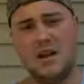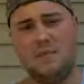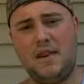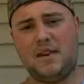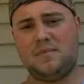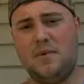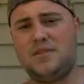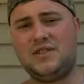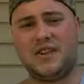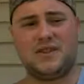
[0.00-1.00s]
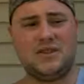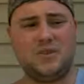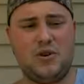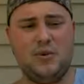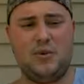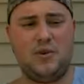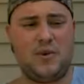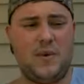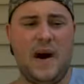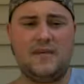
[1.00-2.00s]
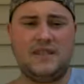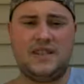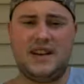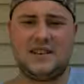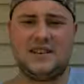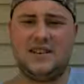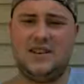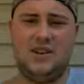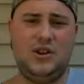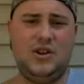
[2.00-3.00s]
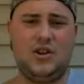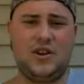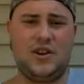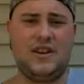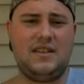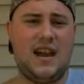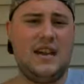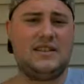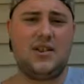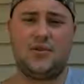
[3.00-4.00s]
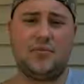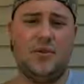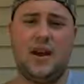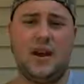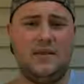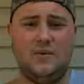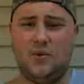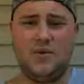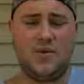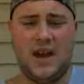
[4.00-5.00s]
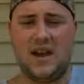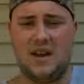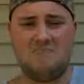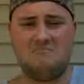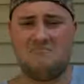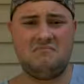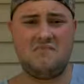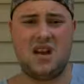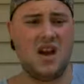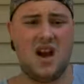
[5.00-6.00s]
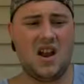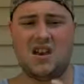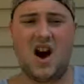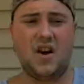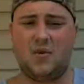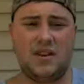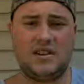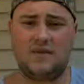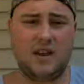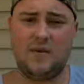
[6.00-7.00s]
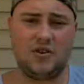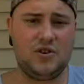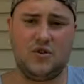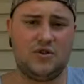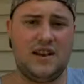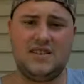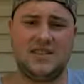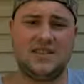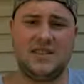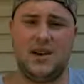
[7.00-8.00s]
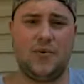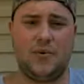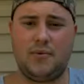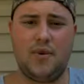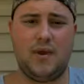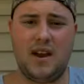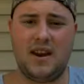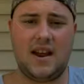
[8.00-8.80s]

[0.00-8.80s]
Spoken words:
Because most sixes, when you have a 6, you're going to taste a throat hit when you hit it. Not on this flavor. You don't taste a single throat hit.